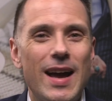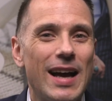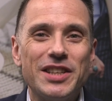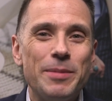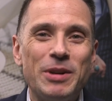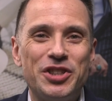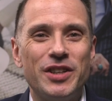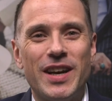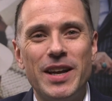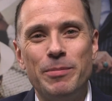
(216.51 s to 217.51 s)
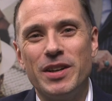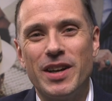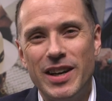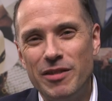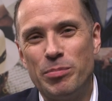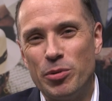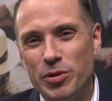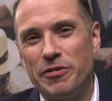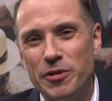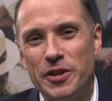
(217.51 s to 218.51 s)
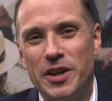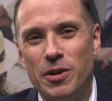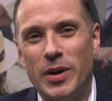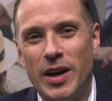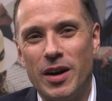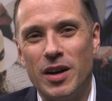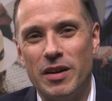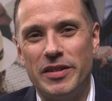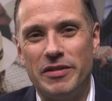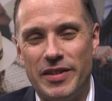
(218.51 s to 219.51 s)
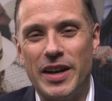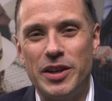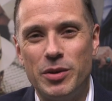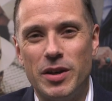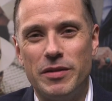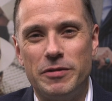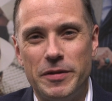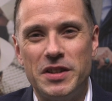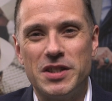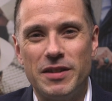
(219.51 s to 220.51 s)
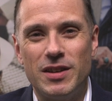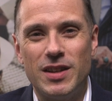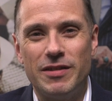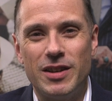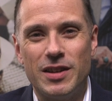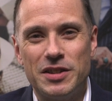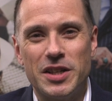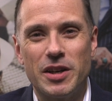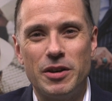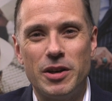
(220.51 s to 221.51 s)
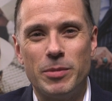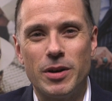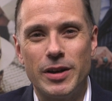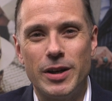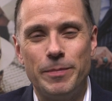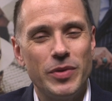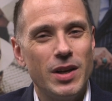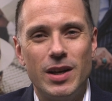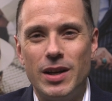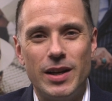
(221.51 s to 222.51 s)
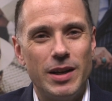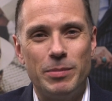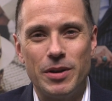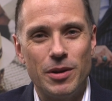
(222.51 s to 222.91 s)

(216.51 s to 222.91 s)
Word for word: As I mentioned, I had been kind of peripherally aware of the value of the 5711 on the secondary market. It had been